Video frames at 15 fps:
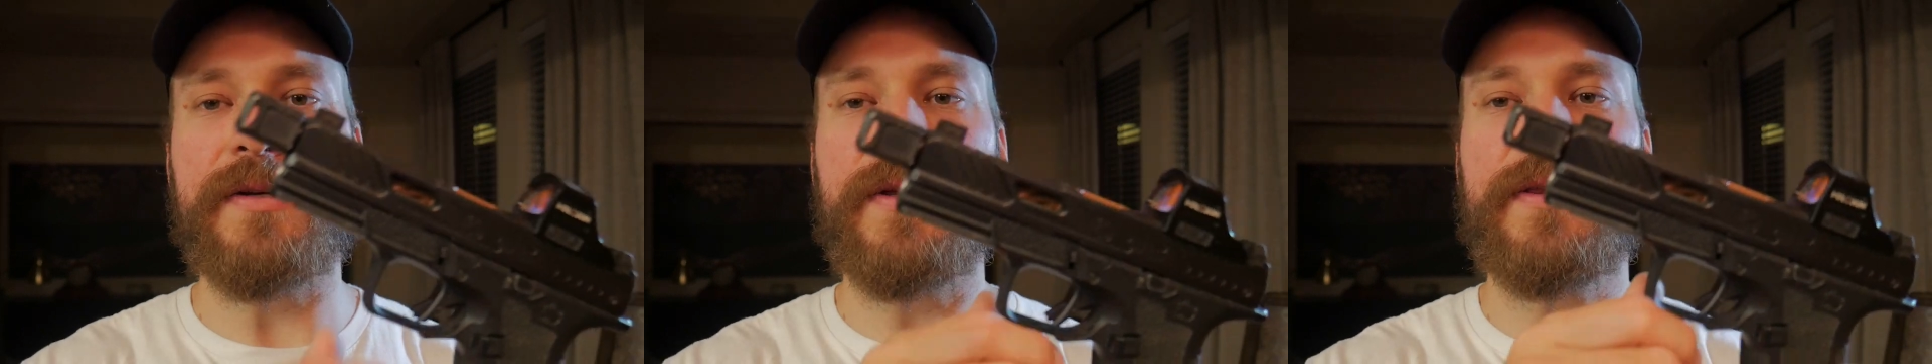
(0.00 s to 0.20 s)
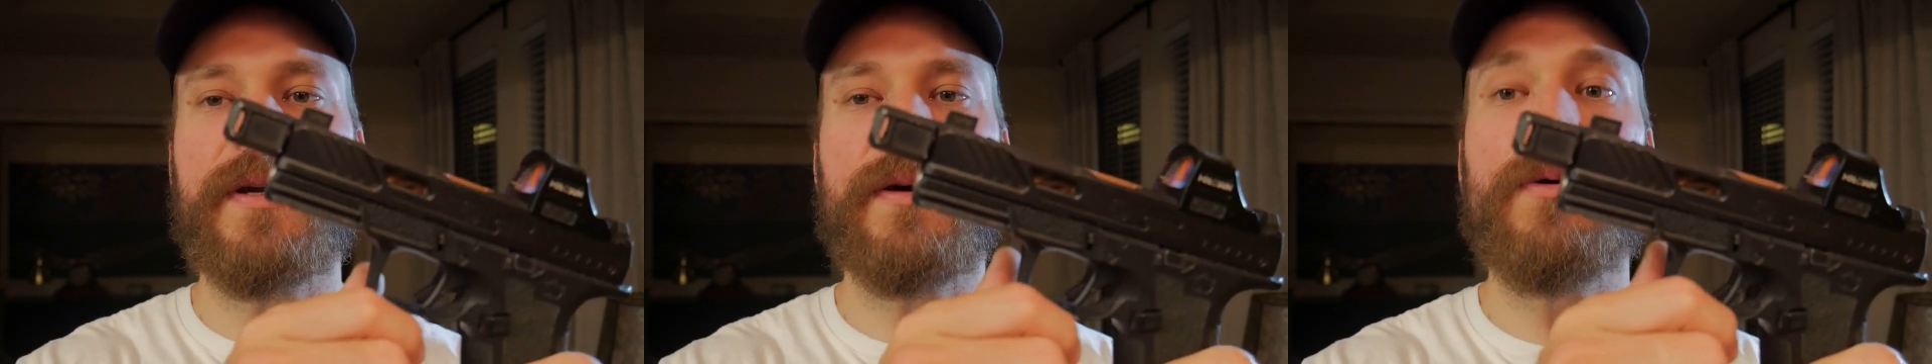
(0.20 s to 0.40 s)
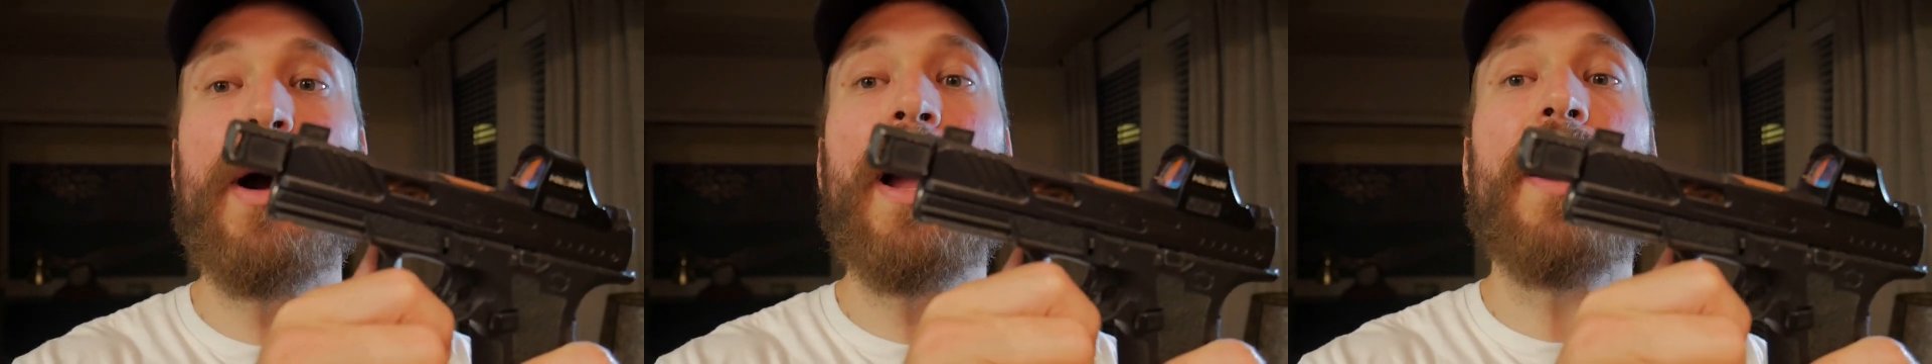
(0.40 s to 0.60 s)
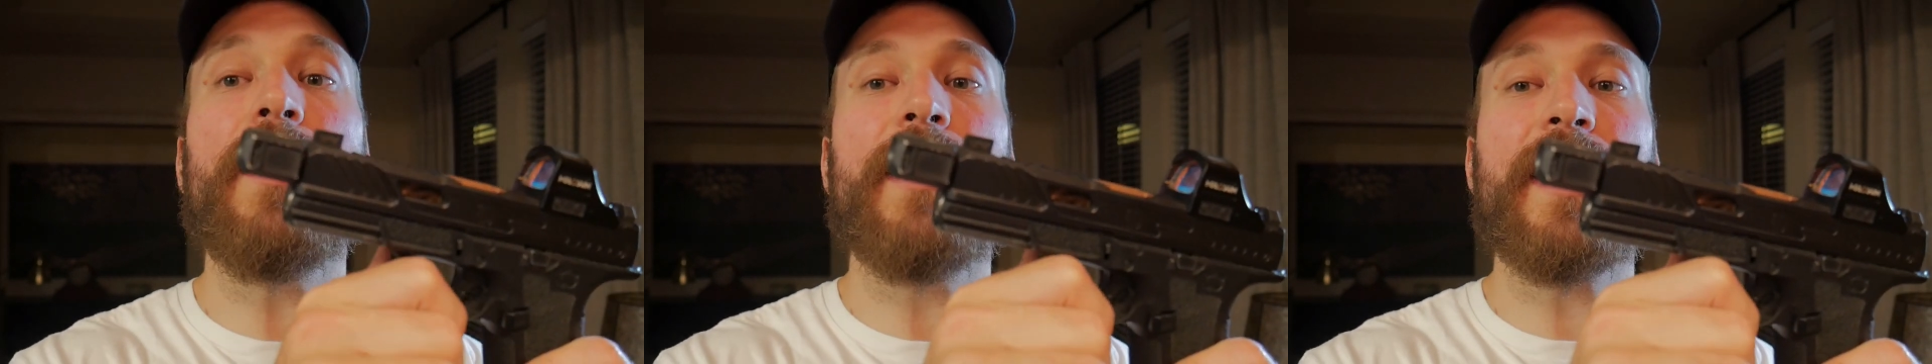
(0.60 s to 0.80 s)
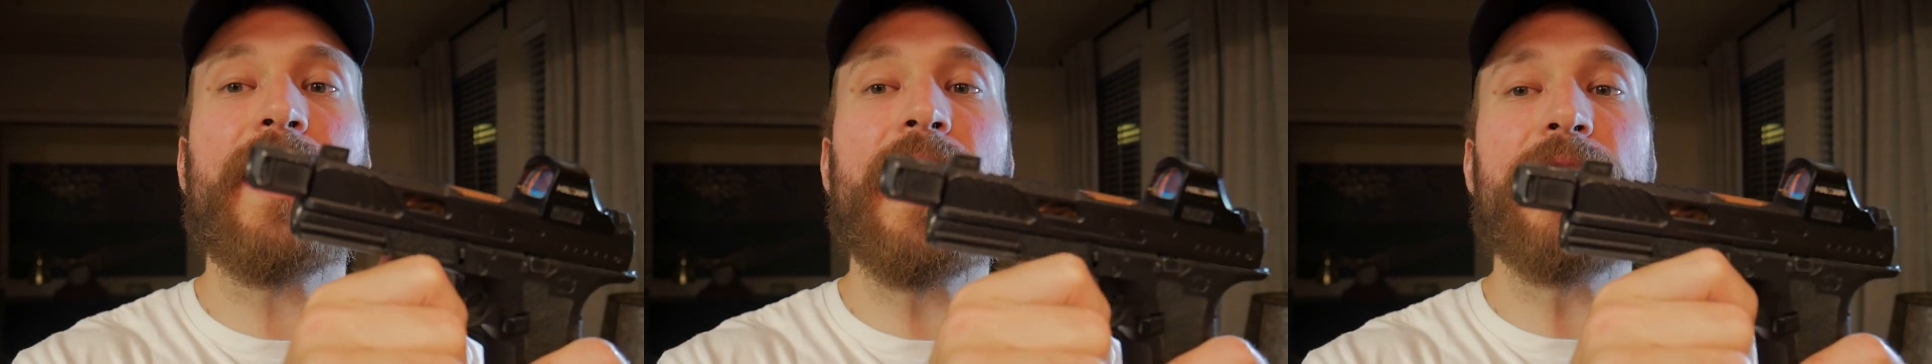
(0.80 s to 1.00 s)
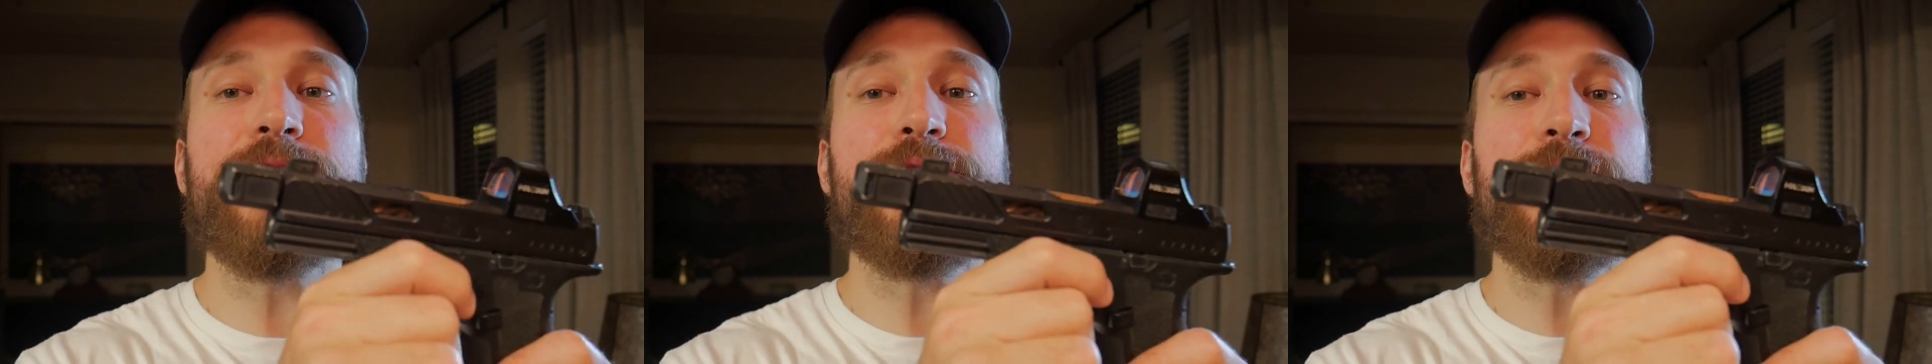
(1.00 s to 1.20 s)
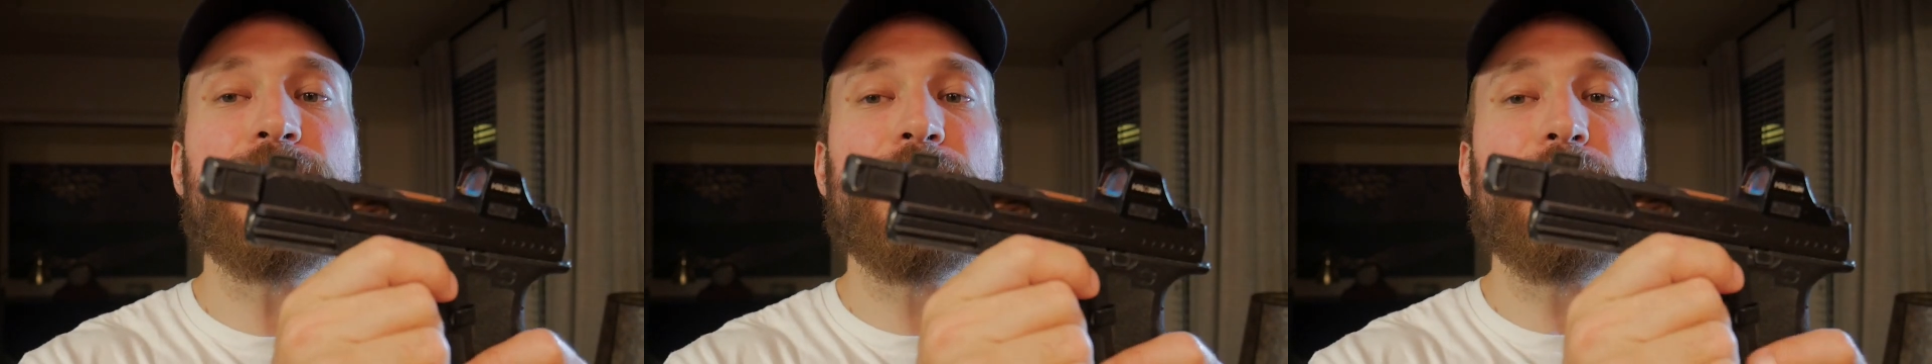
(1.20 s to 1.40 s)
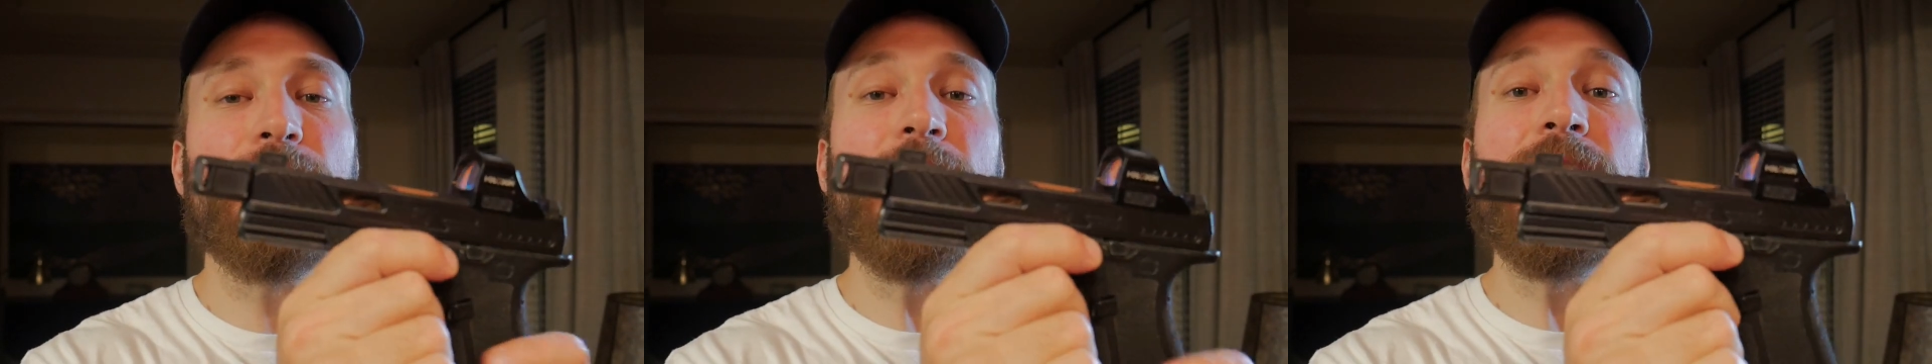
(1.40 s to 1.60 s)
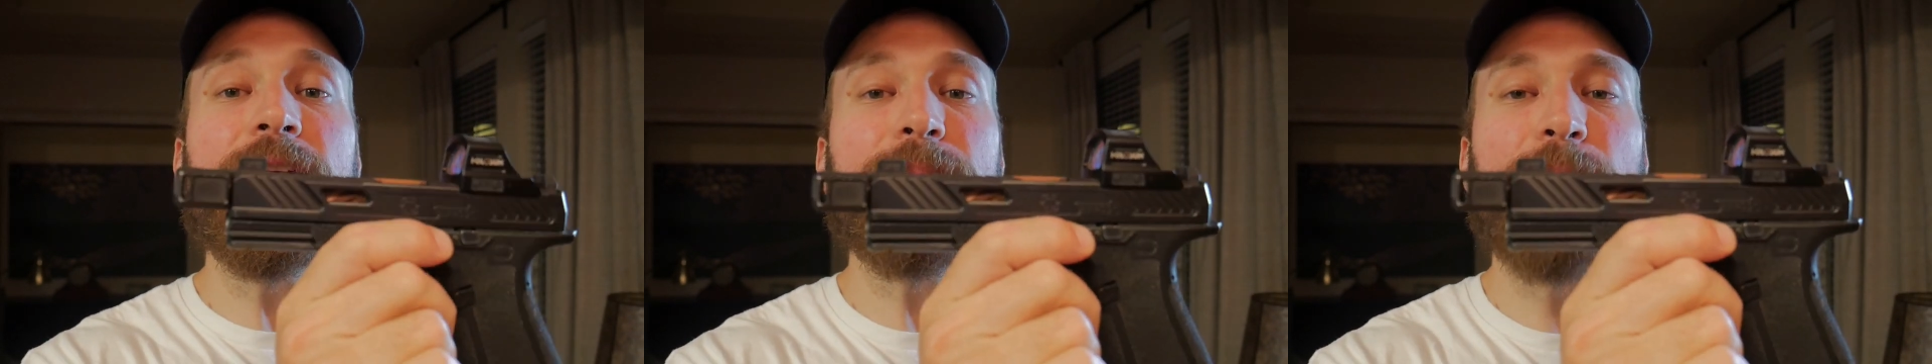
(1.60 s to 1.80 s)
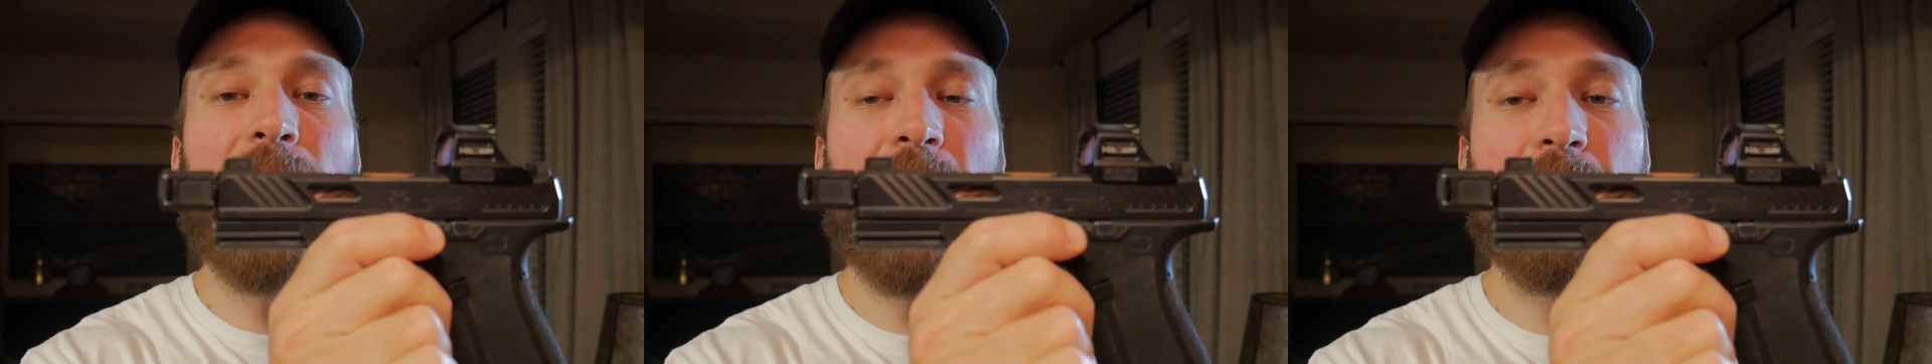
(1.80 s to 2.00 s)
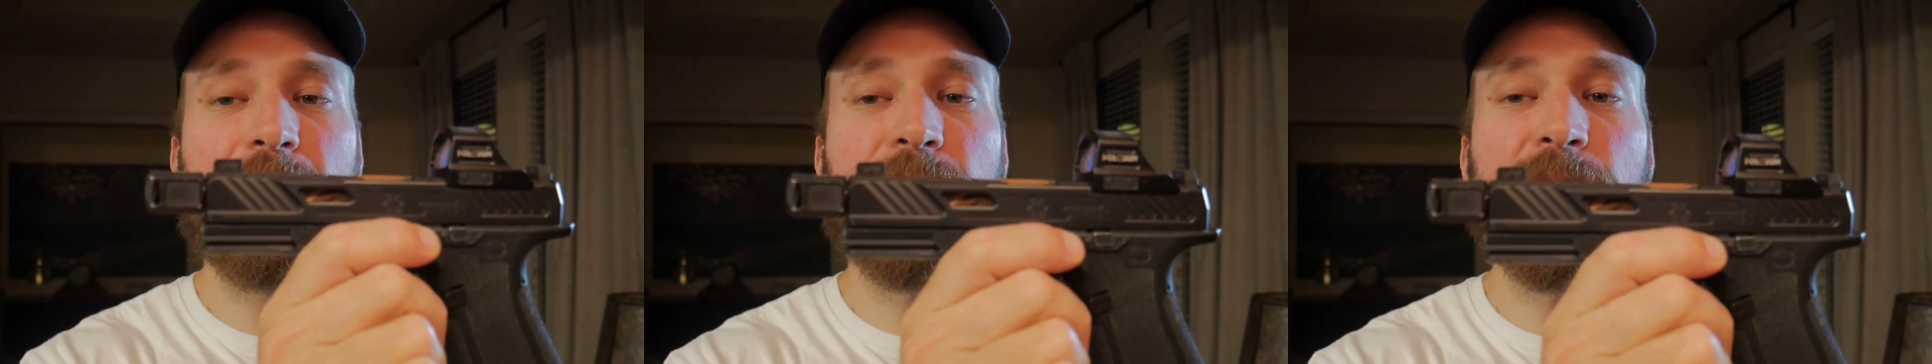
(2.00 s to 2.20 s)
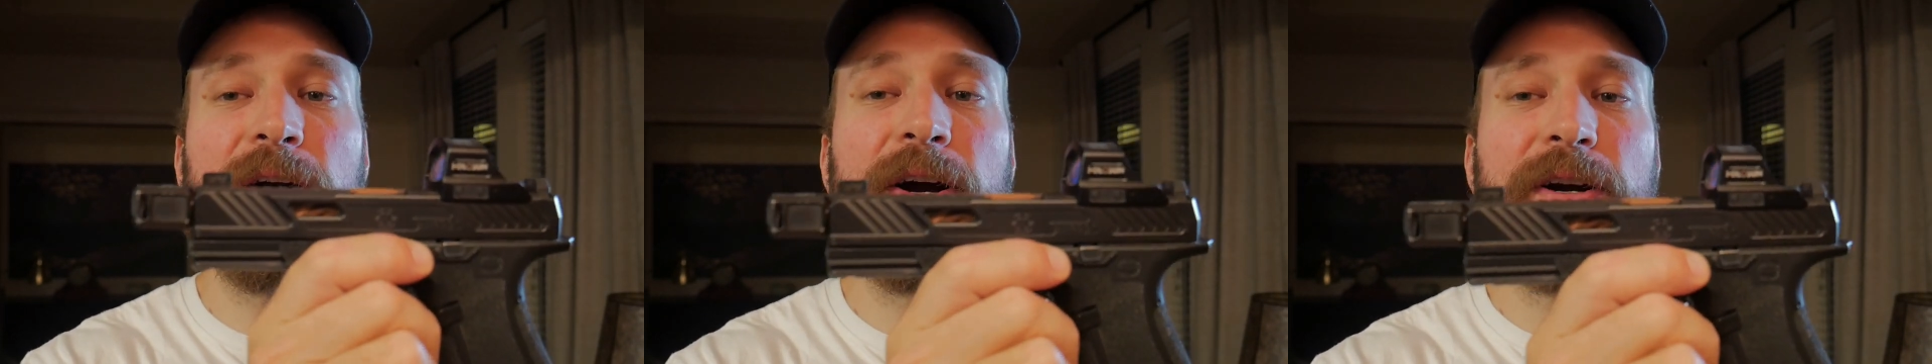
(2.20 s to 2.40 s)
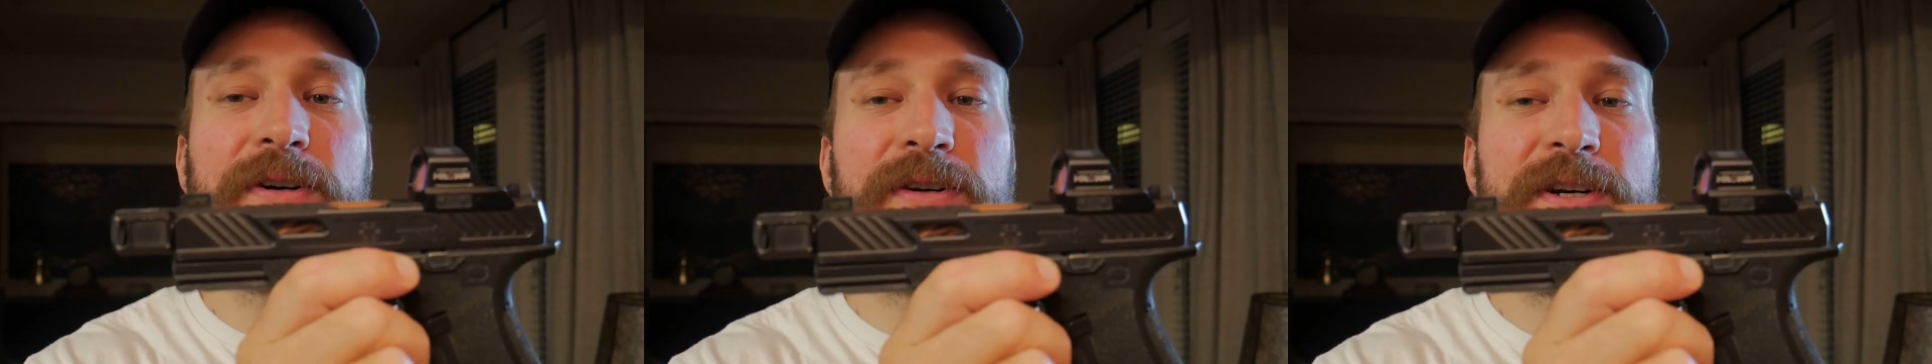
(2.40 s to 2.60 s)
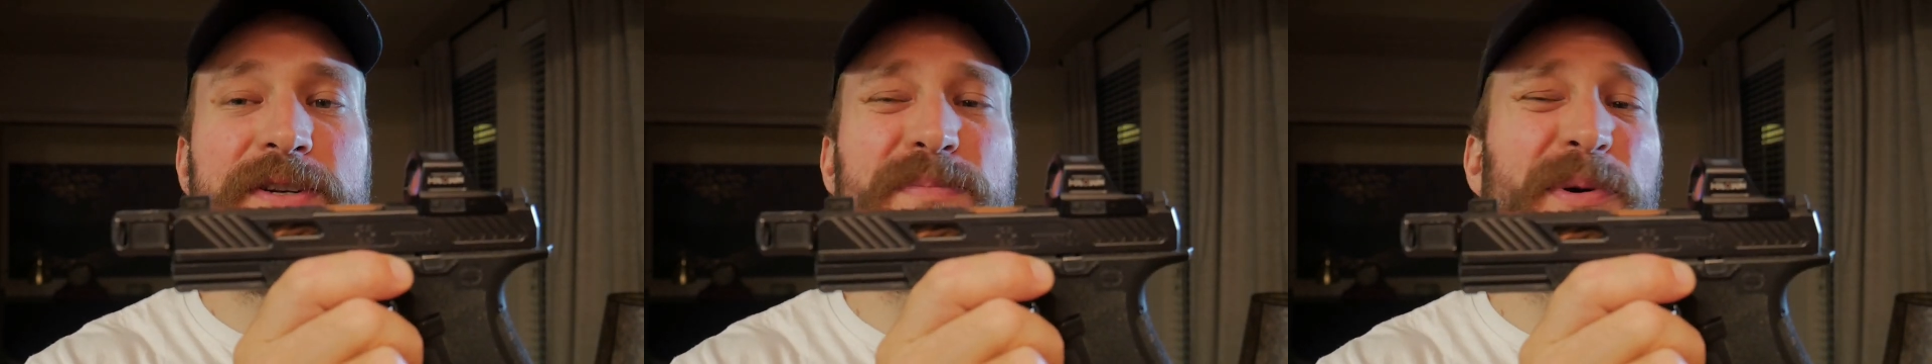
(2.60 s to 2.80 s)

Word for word: They'll think, wow, that guy's shooting a really powerful cartridge,